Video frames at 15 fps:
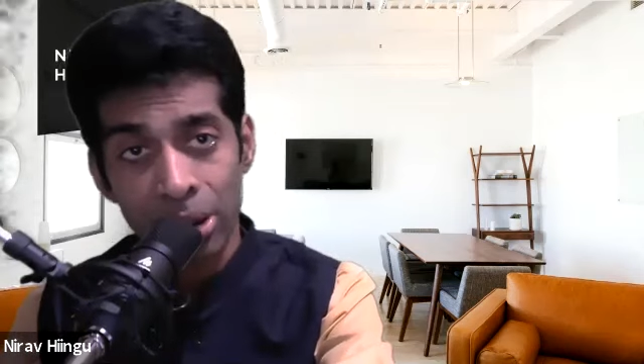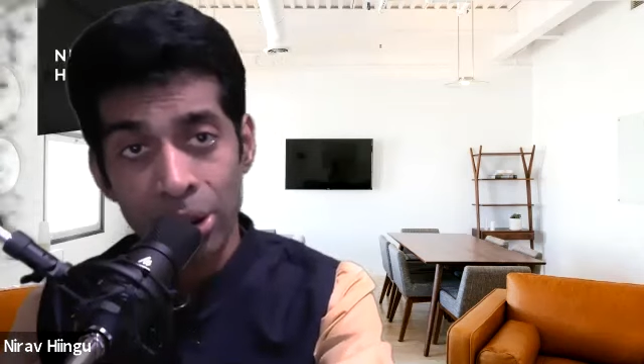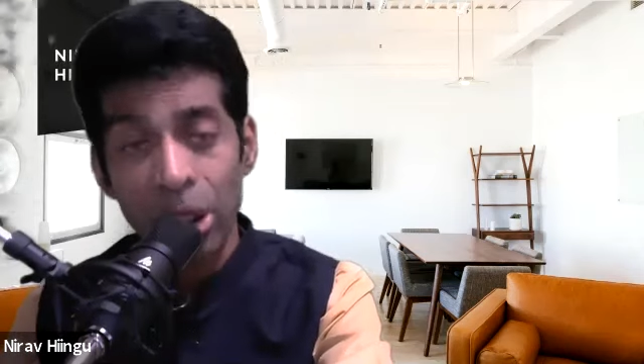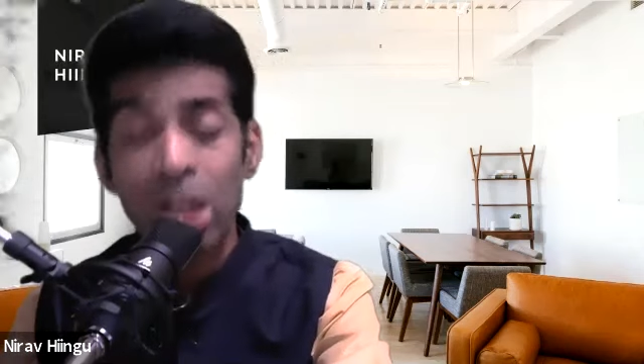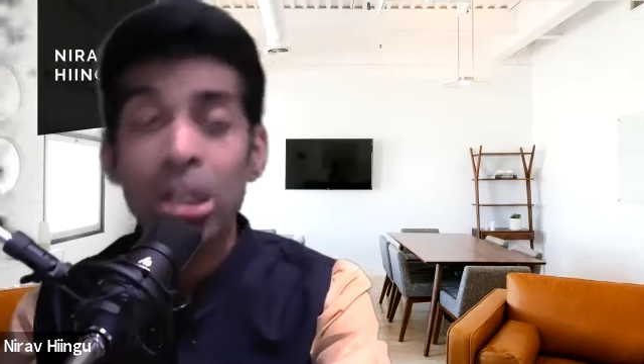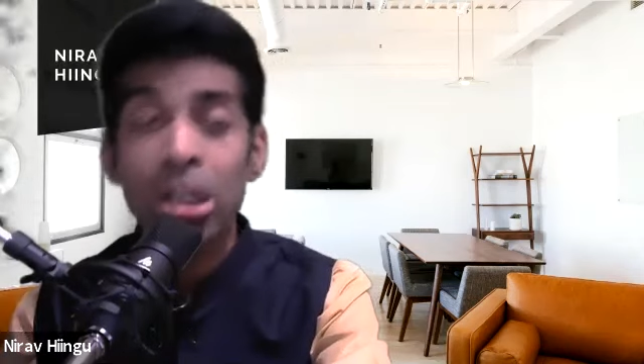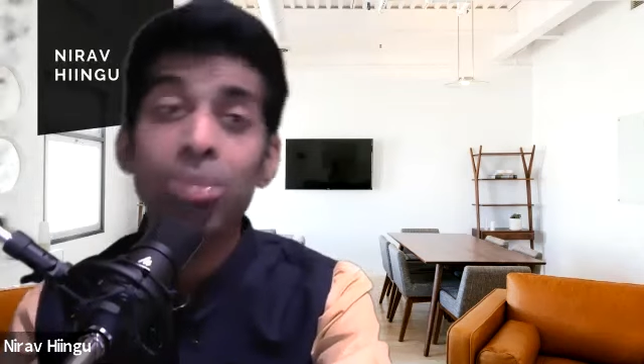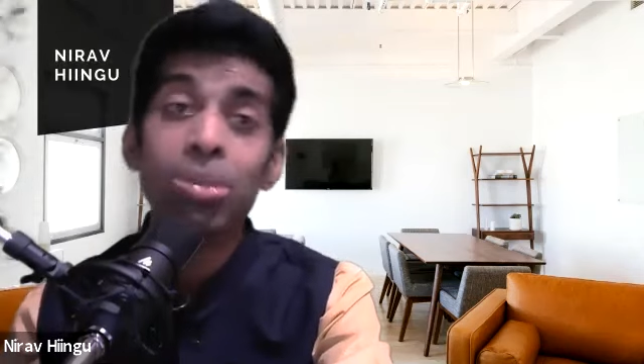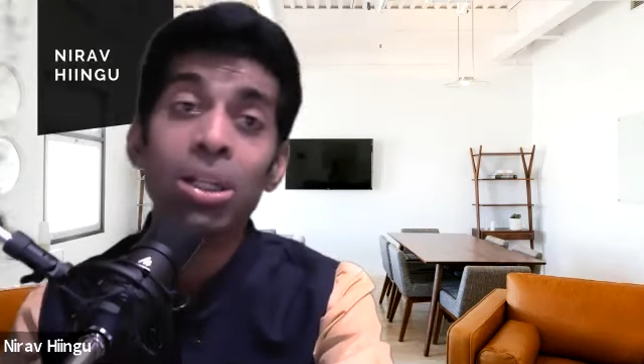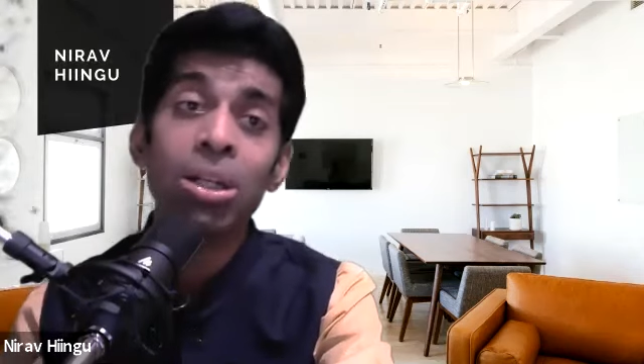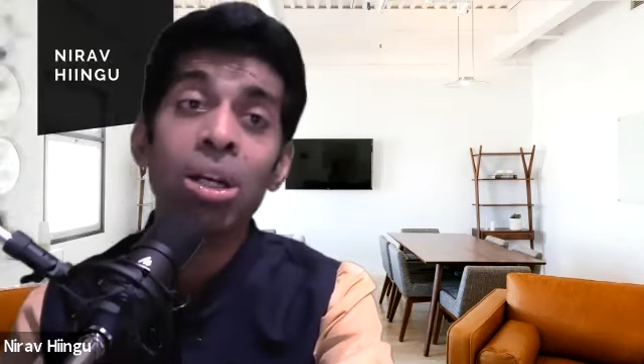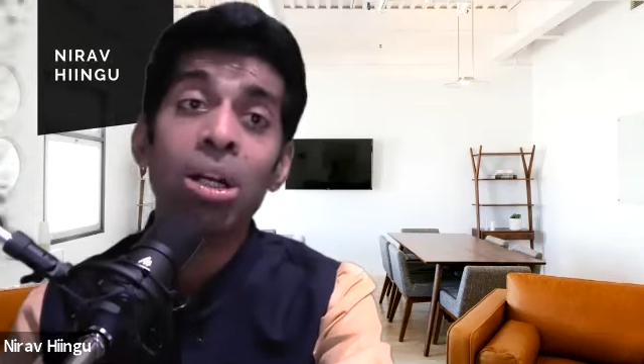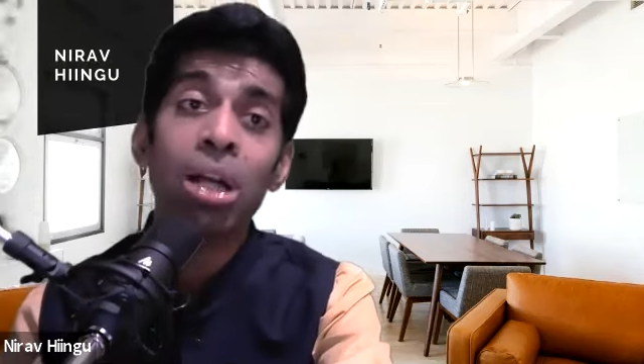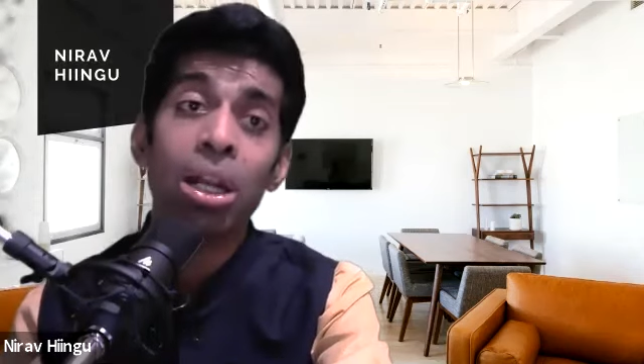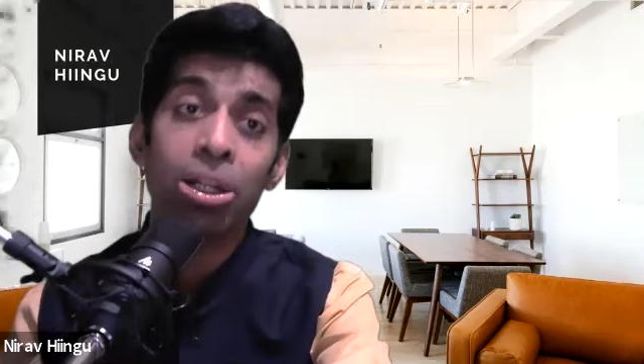Here come the
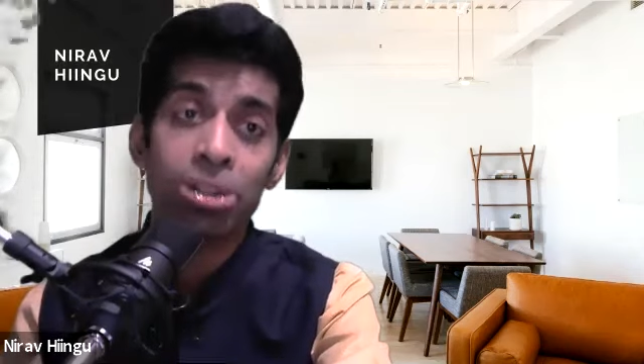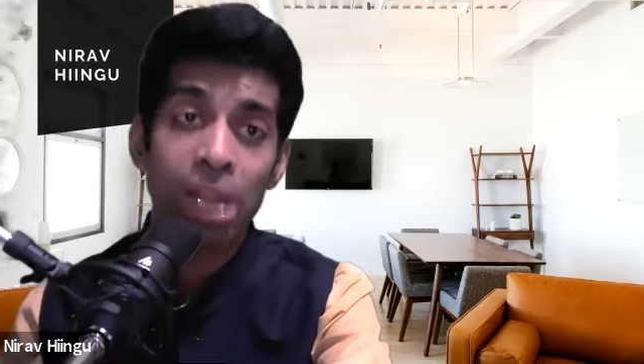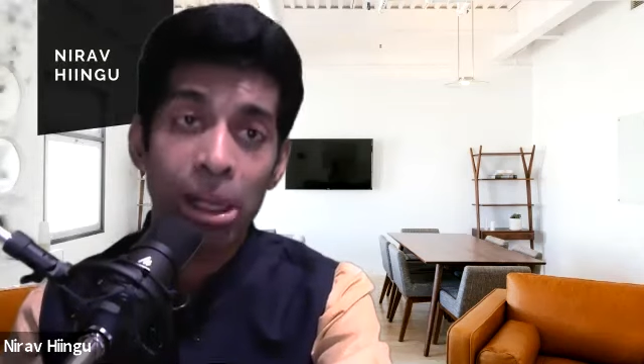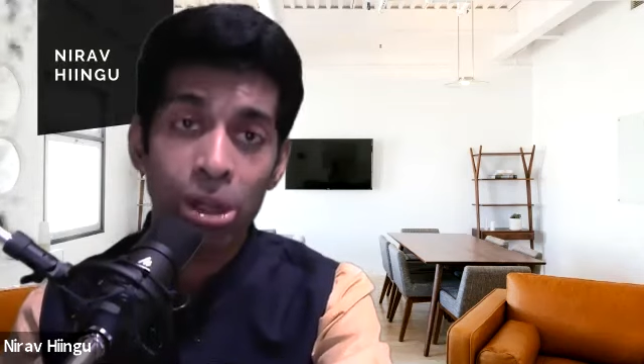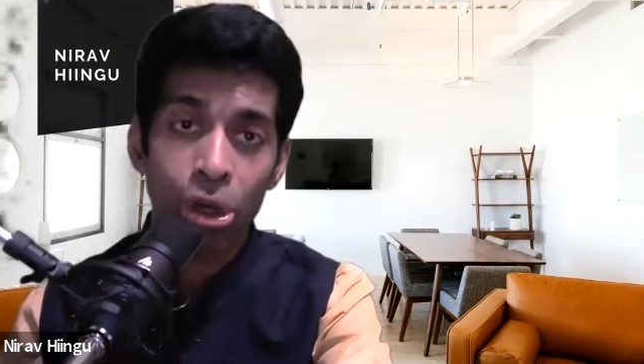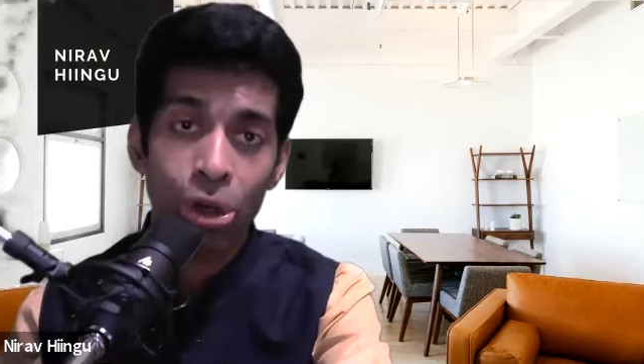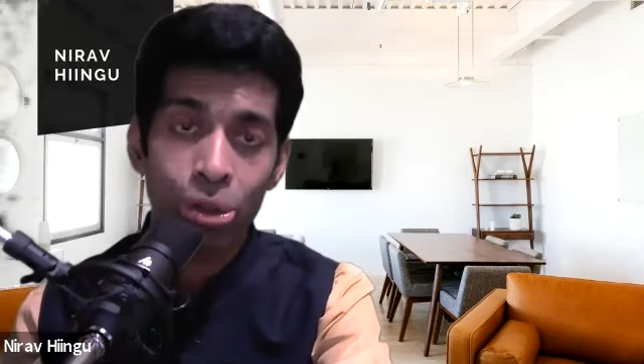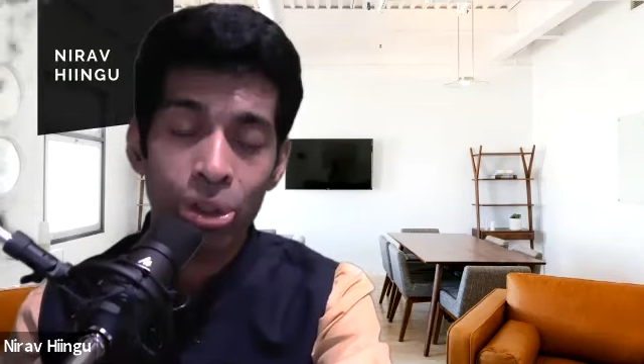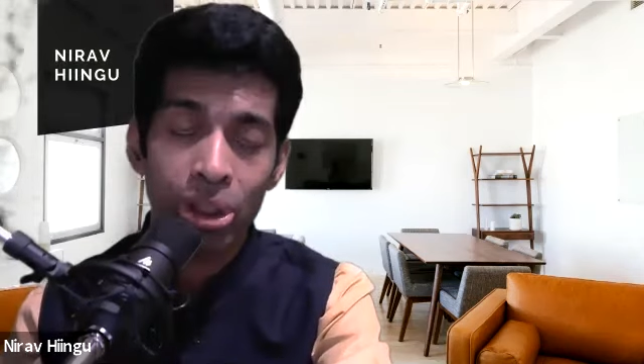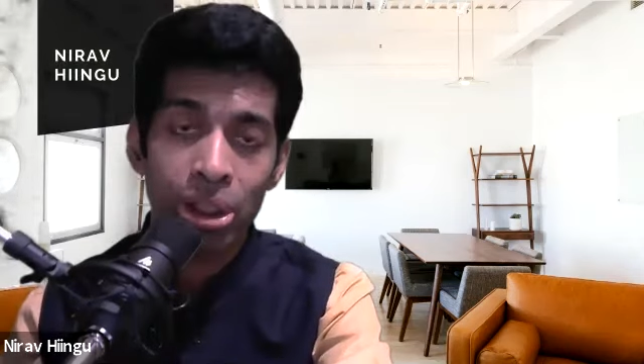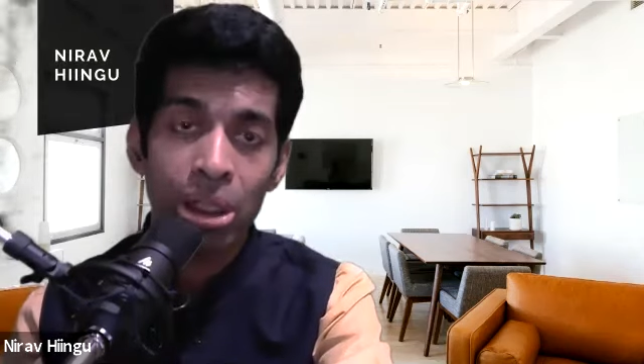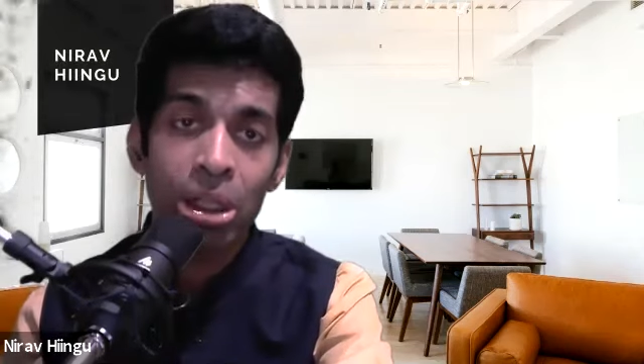color psychology.